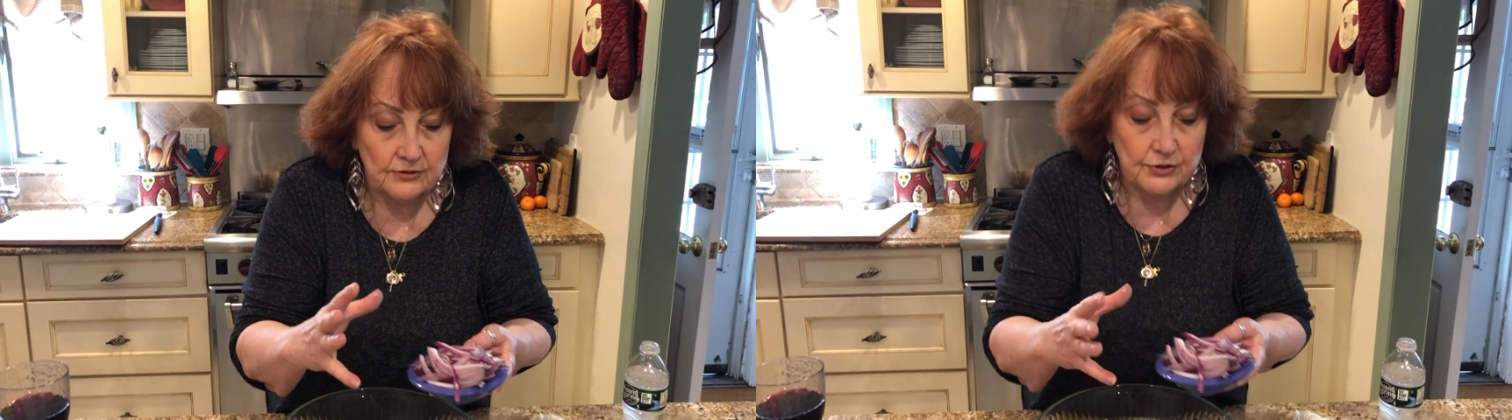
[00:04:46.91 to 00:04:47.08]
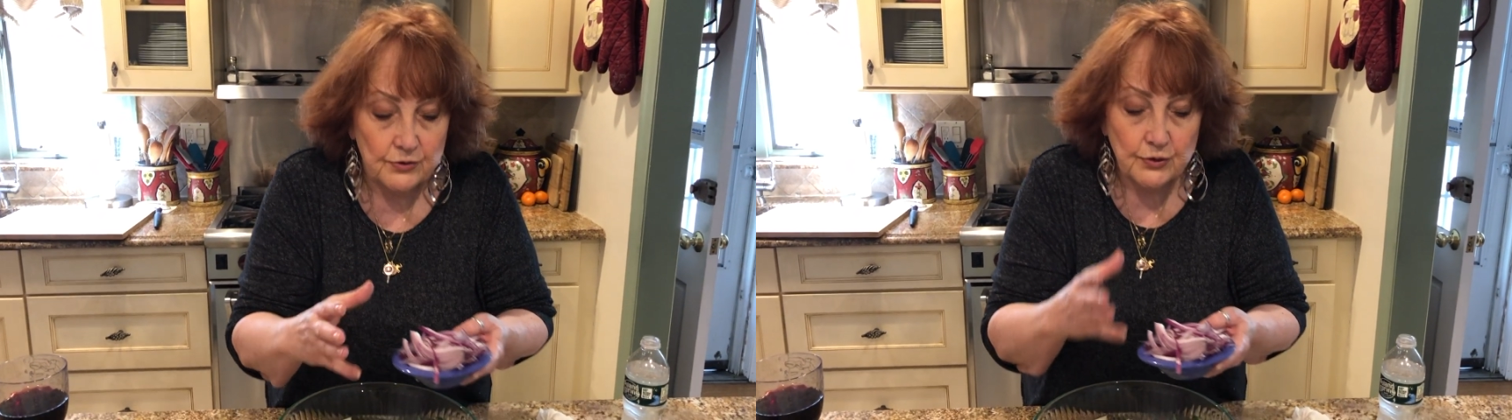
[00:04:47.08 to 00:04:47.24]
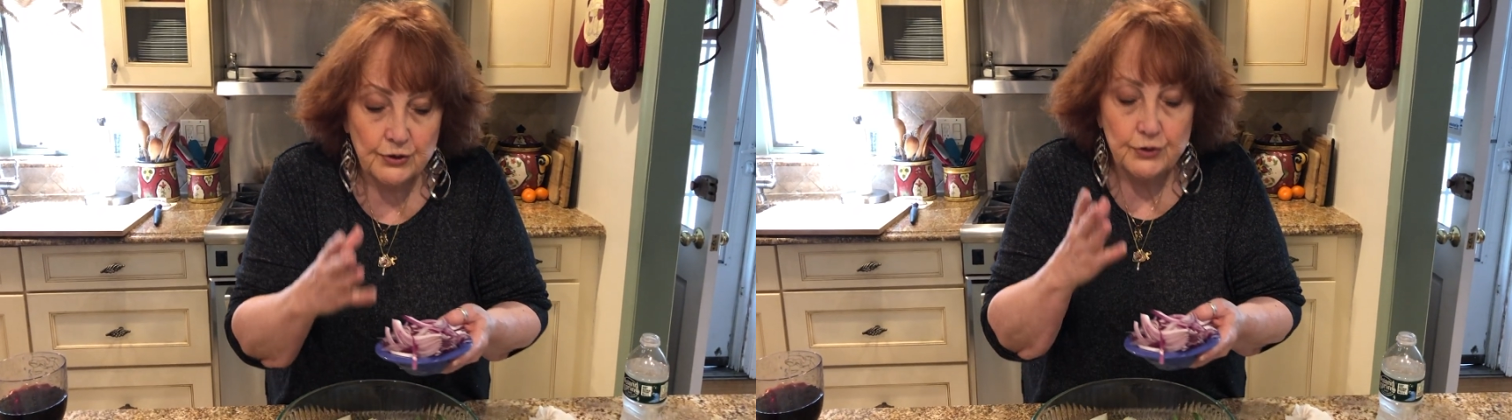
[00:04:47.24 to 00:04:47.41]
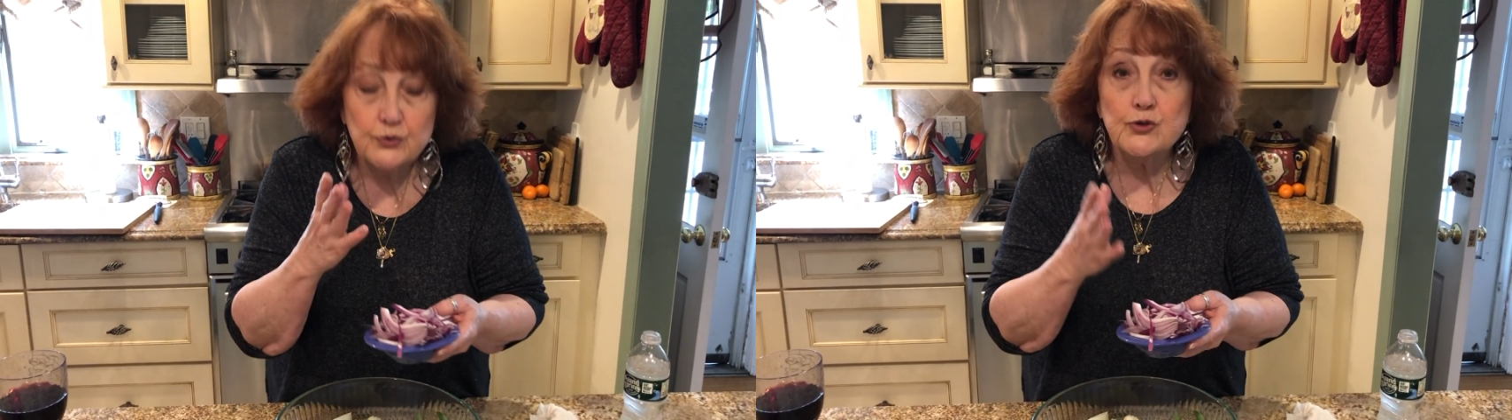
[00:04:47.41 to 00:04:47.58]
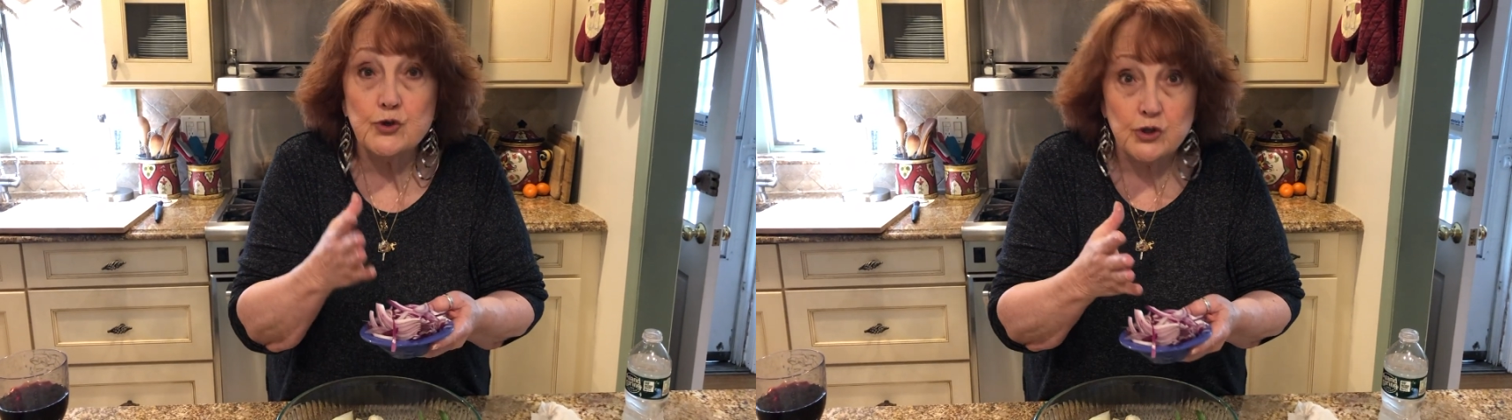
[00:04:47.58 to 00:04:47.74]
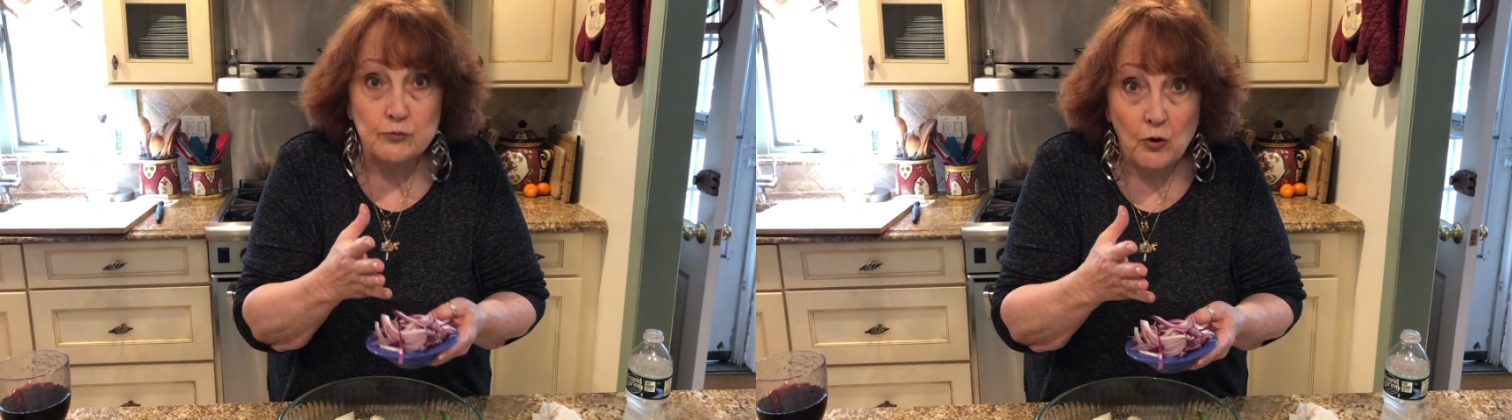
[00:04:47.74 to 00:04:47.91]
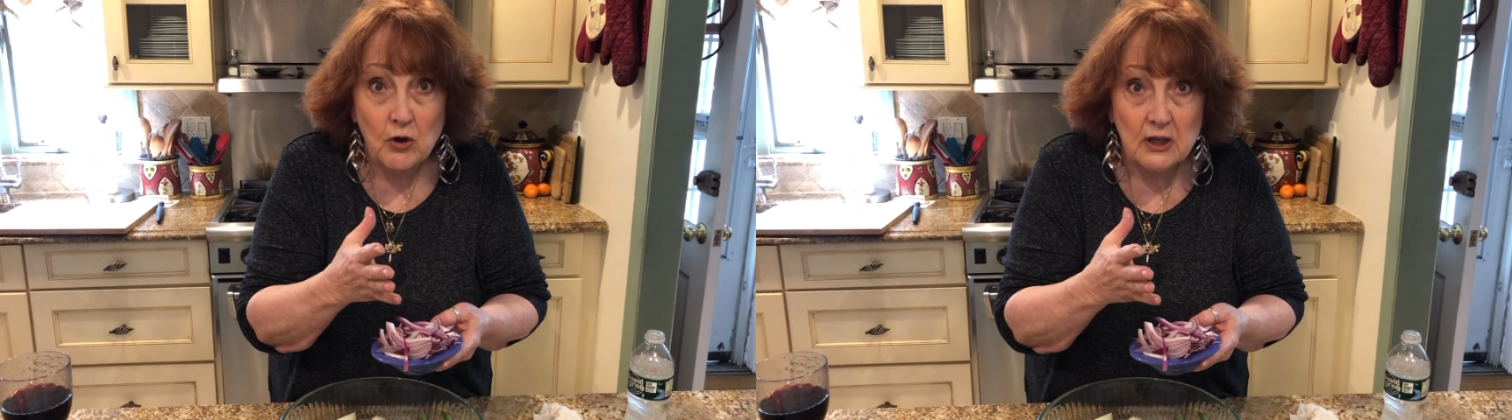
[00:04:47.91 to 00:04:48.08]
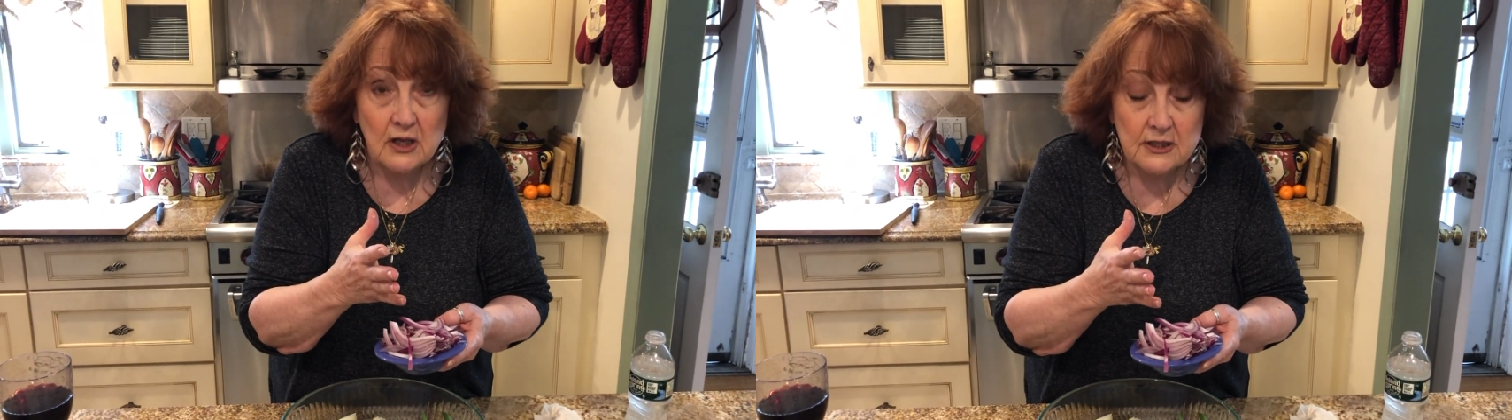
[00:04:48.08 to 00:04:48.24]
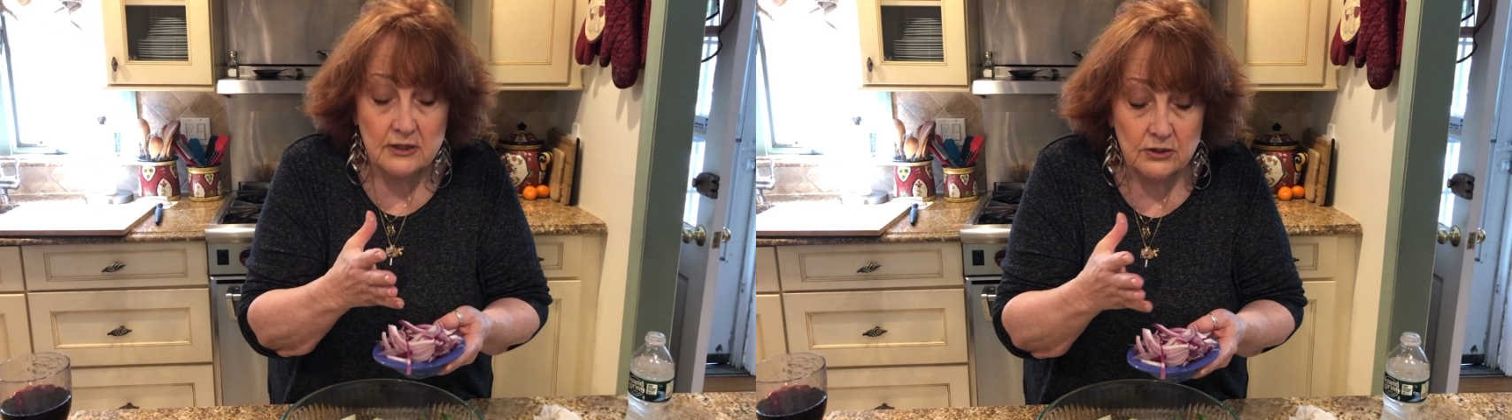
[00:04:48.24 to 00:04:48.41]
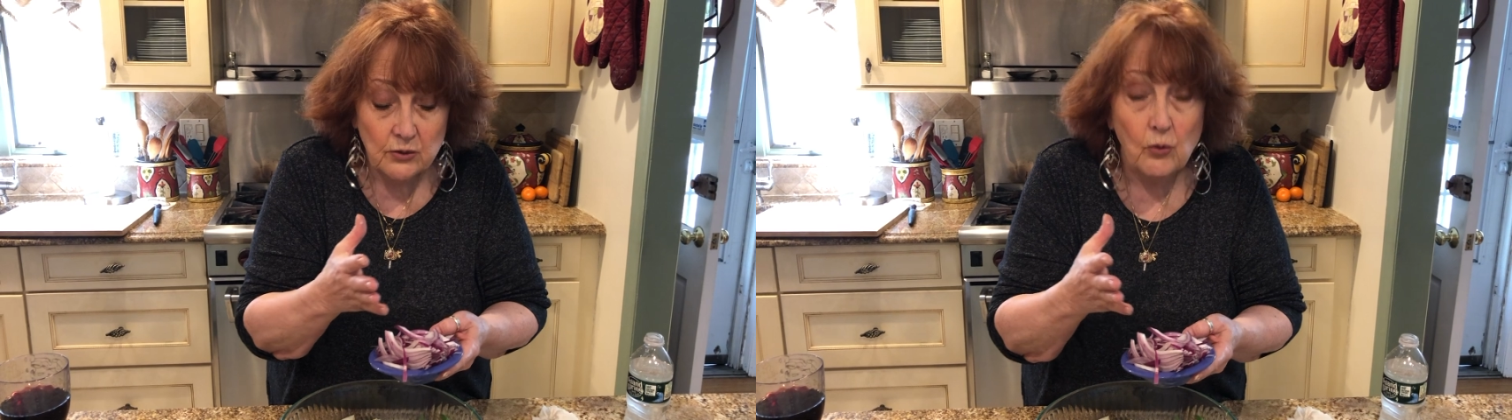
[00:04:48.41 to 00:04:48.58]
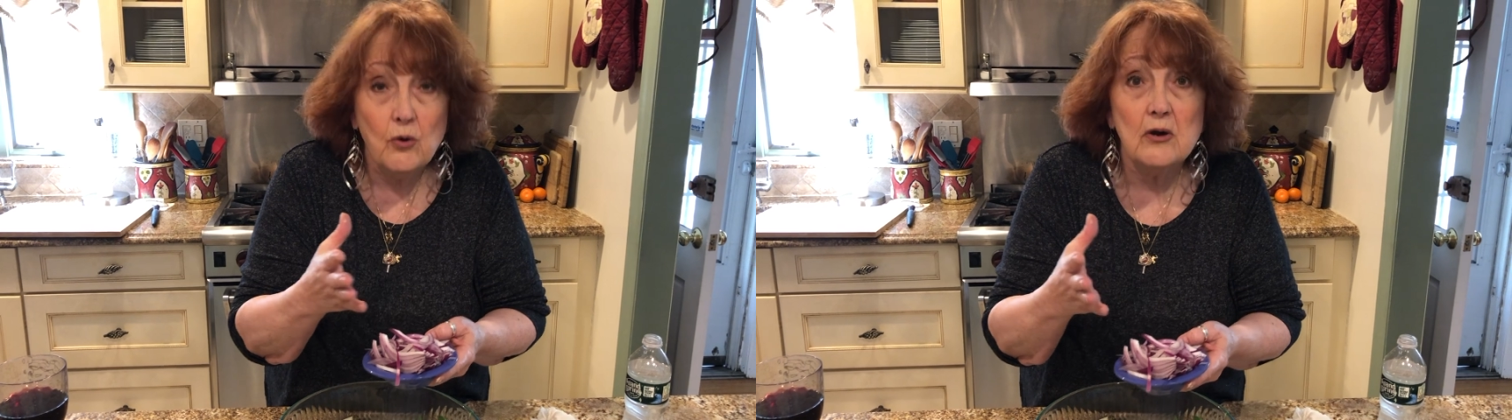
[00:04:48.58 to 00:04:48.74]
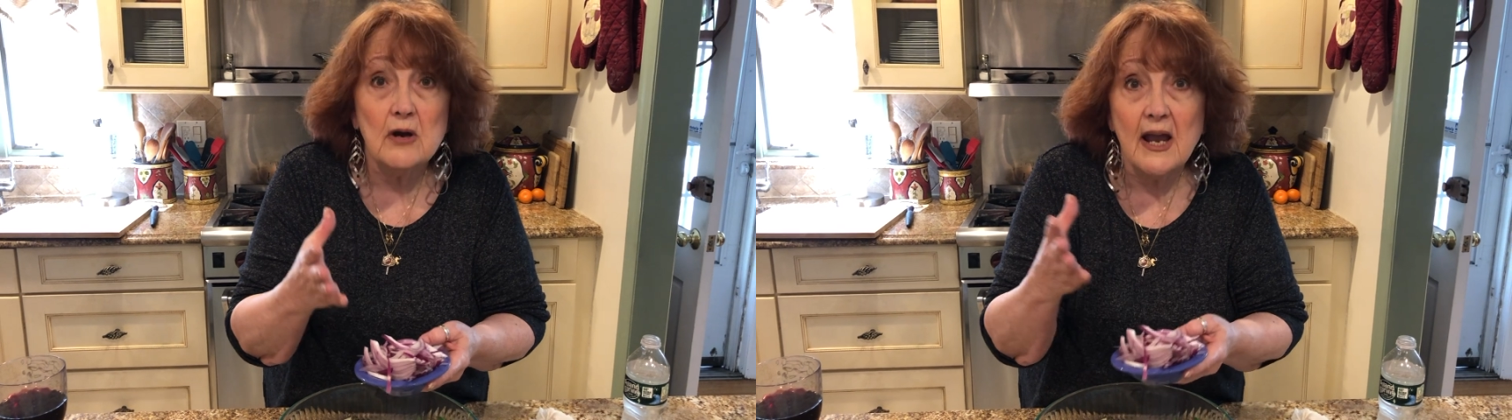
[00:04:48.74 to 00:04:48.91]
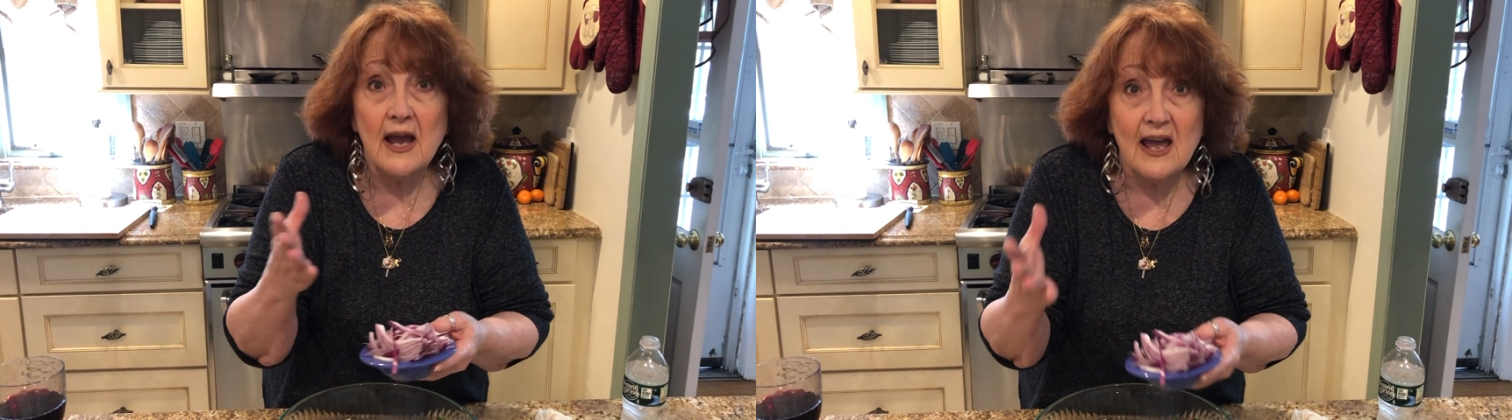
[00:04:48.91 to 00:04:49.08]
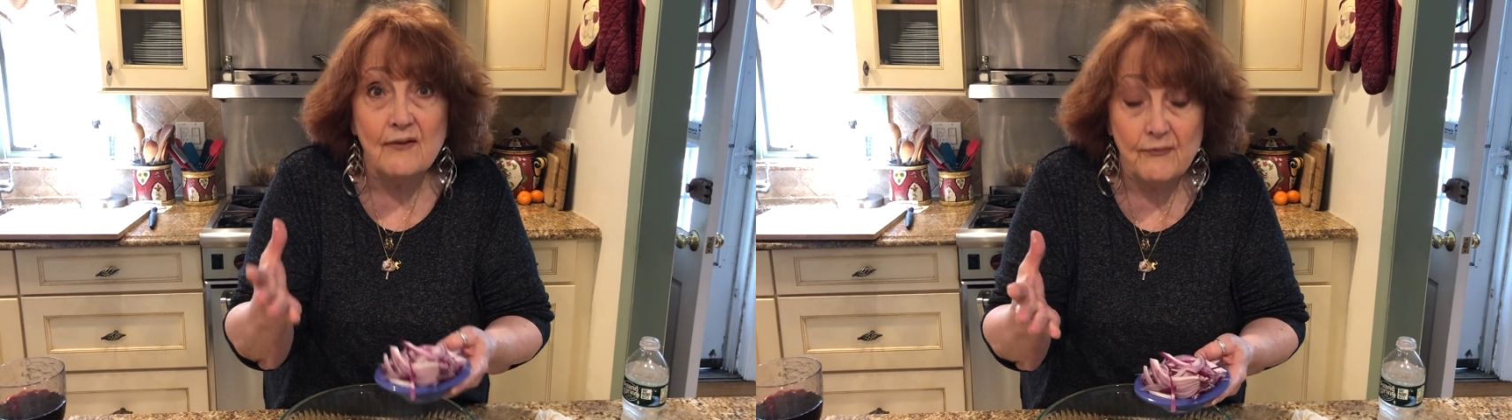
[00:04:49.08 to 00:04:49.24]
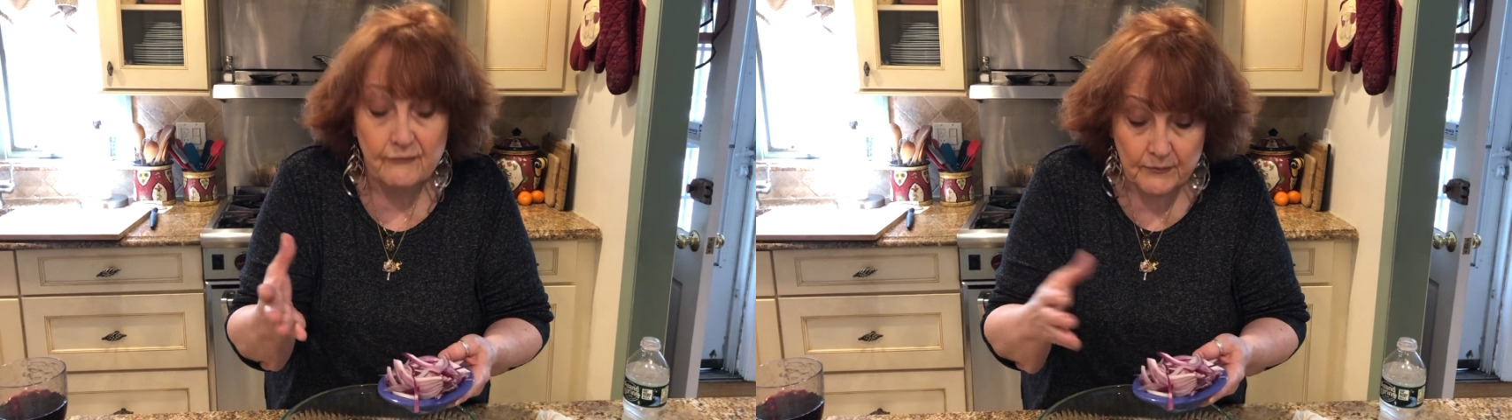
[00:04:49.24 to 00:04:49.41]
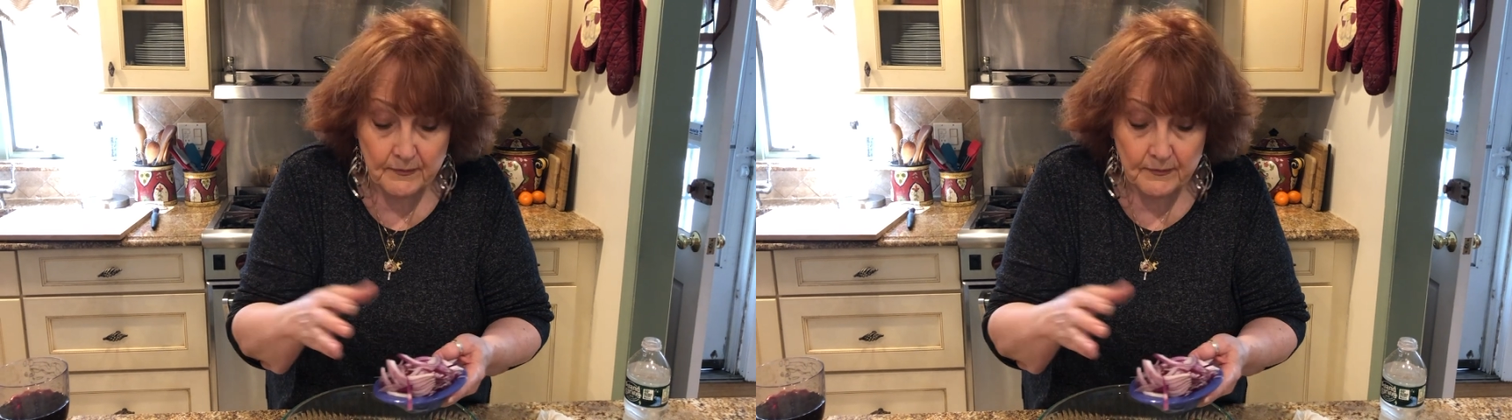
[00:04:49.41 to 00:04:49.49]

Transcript: You could use a small onion or 1/2 of a